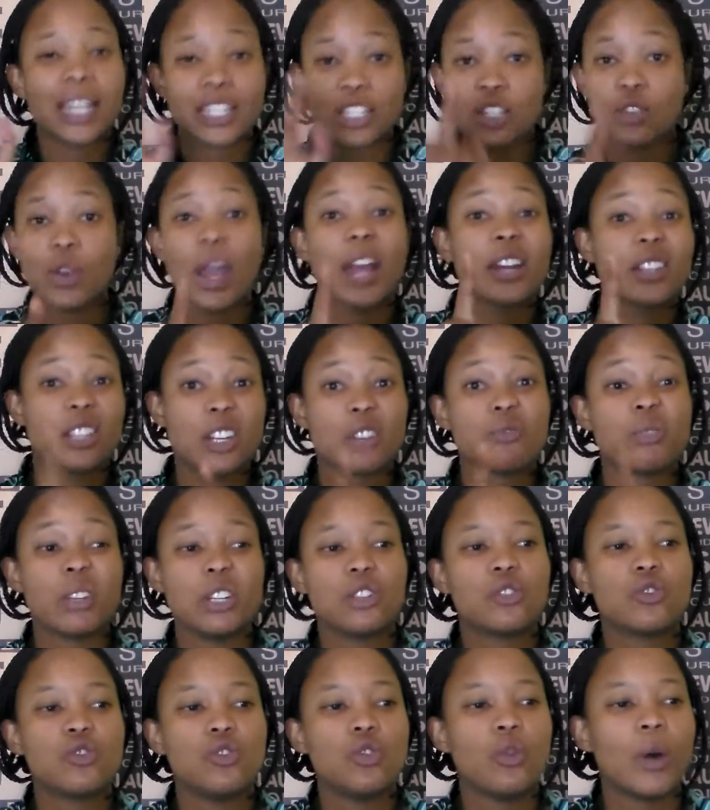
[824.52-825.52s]
that's actually a
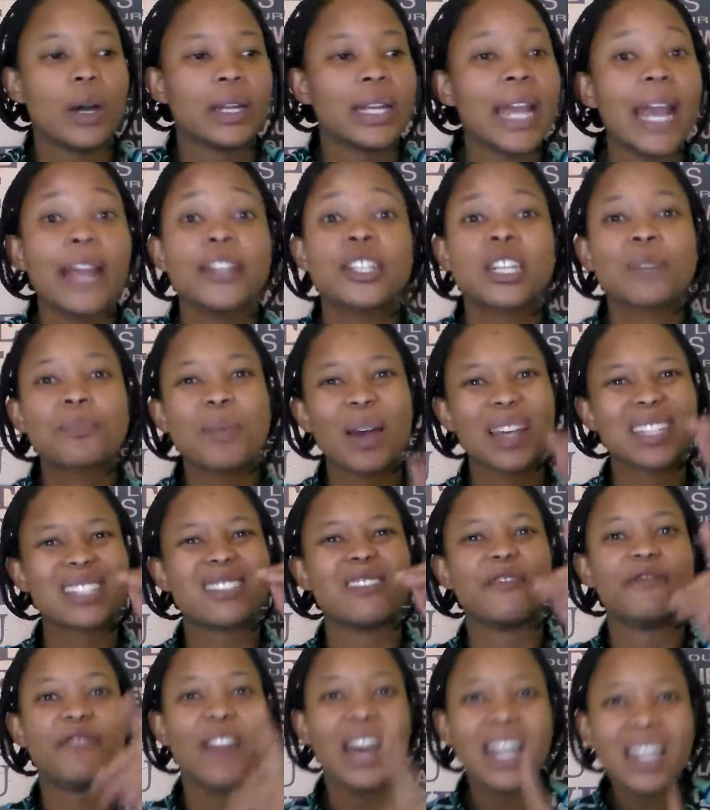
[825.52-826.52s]
really cool one. Enterprise
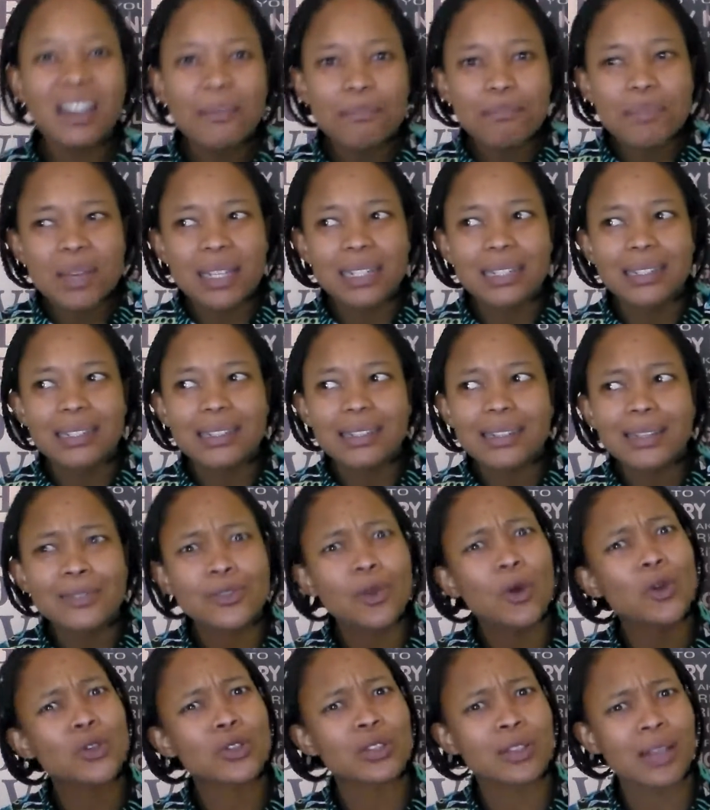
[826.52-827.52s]
development
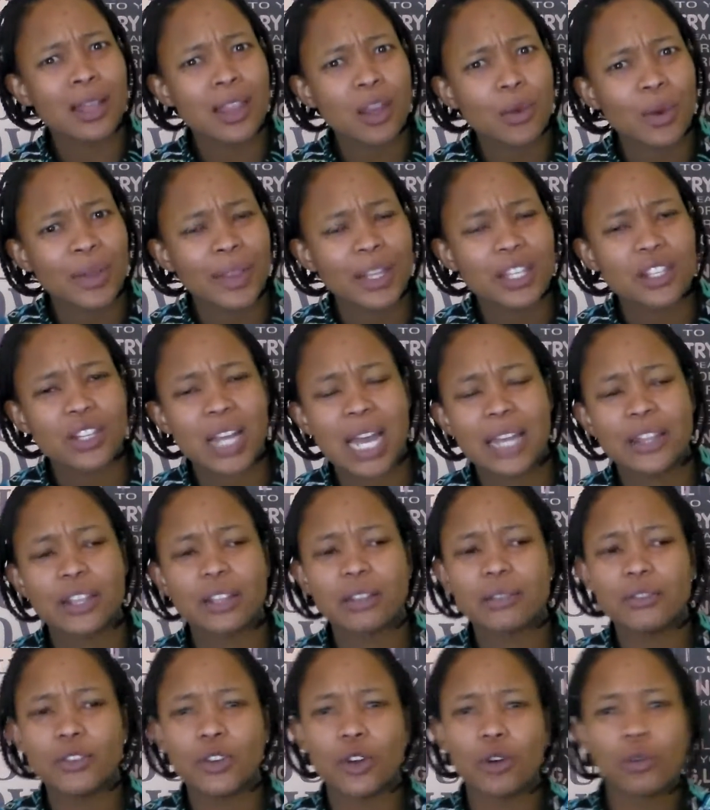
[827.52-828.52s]
is also another one that's kind
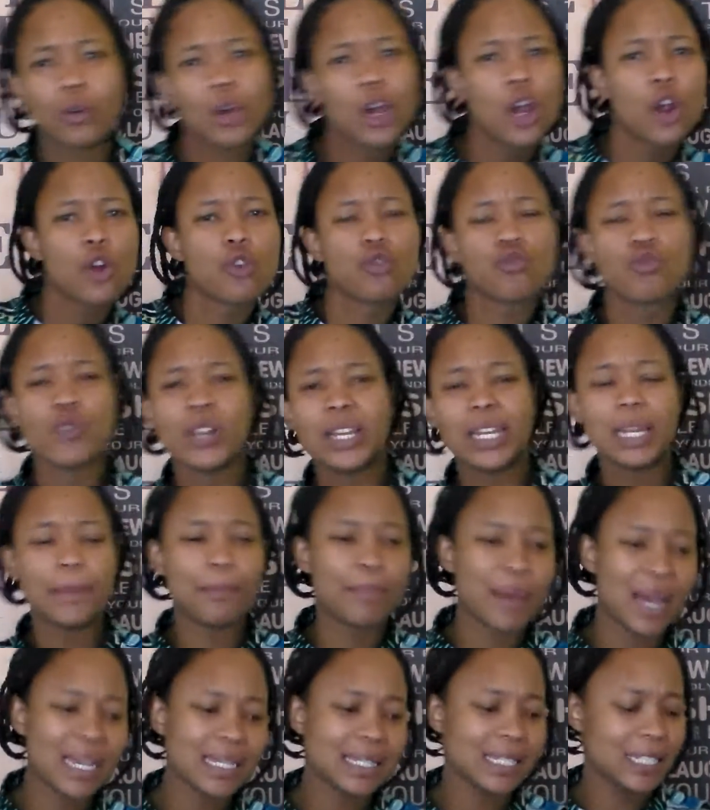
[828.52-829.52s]
of, you know, really
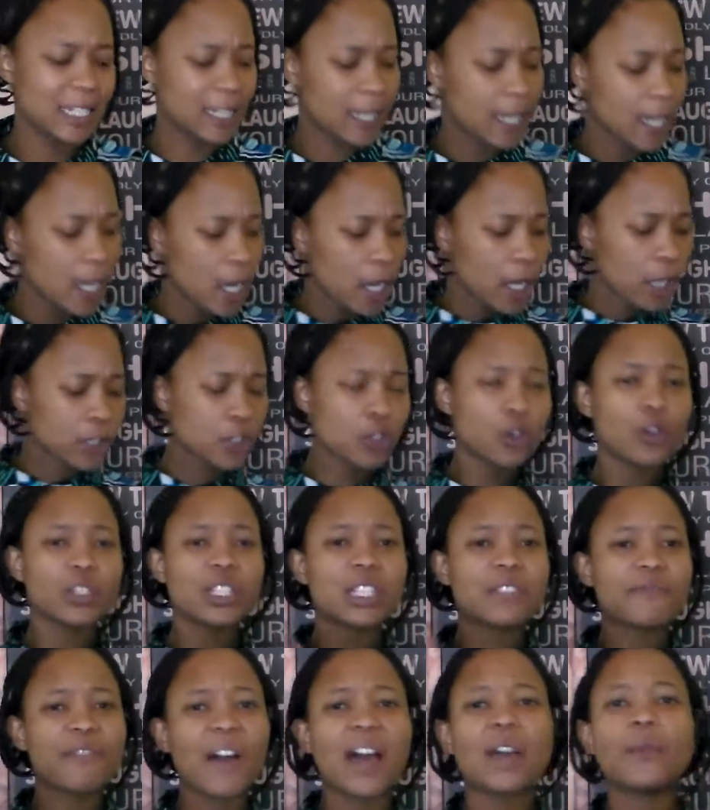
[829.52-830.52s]
buzzy. So
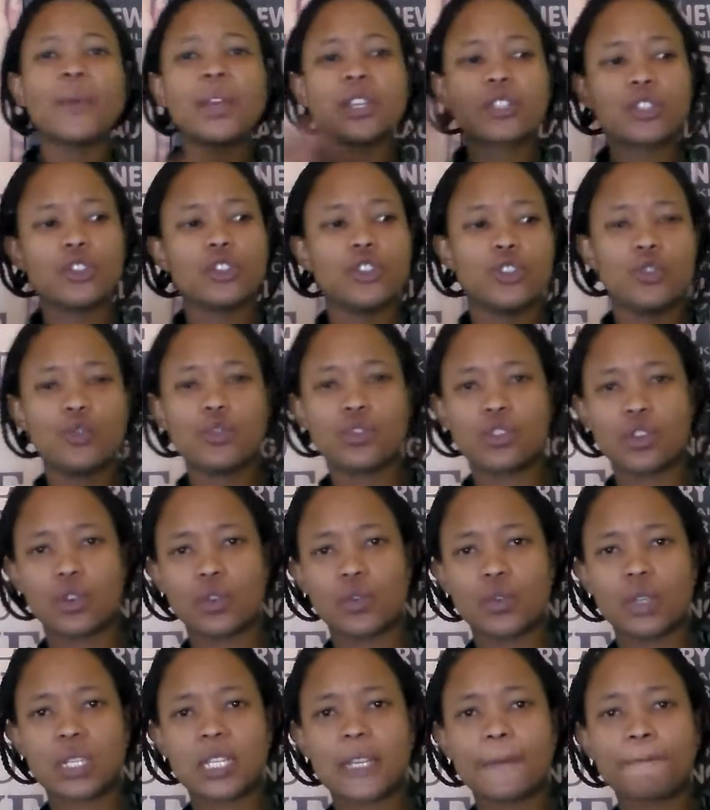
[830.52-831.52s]
just find ways to use
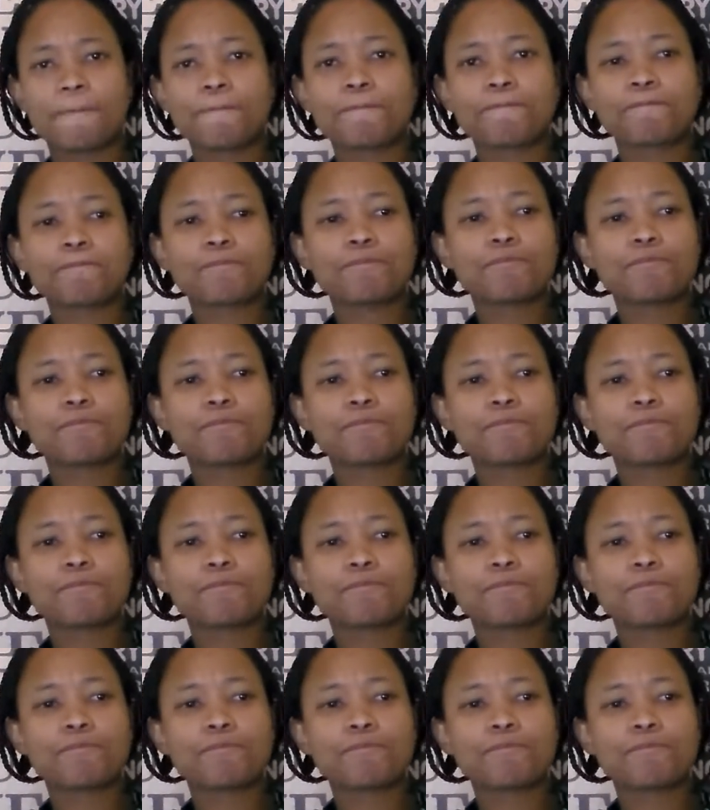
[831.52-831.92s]
those,